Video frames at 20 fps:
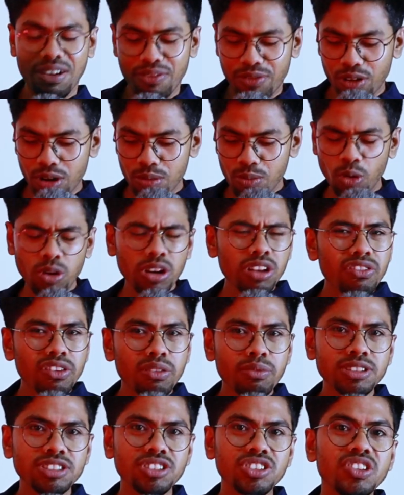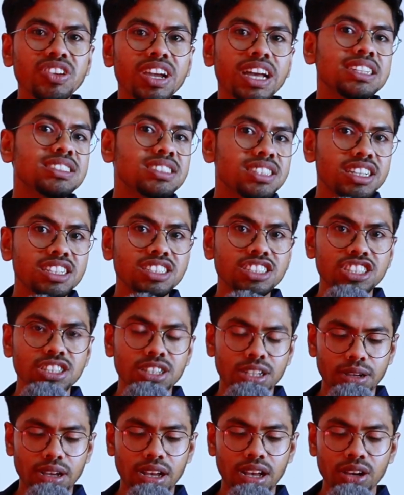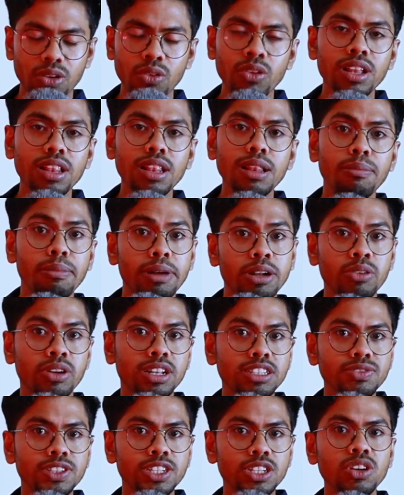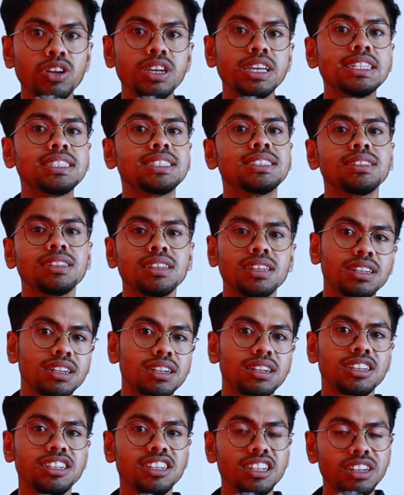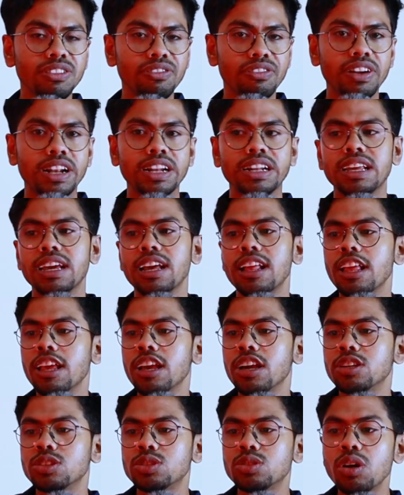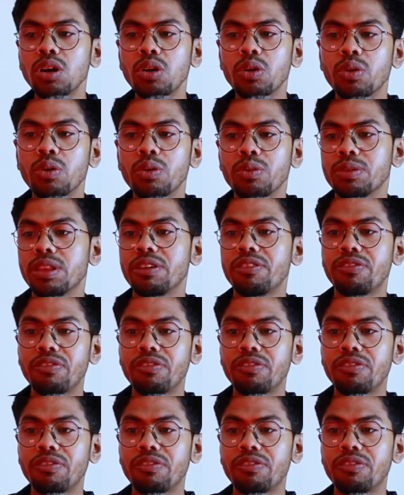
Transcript: For more information, you can search Google, but today's video is little different. So the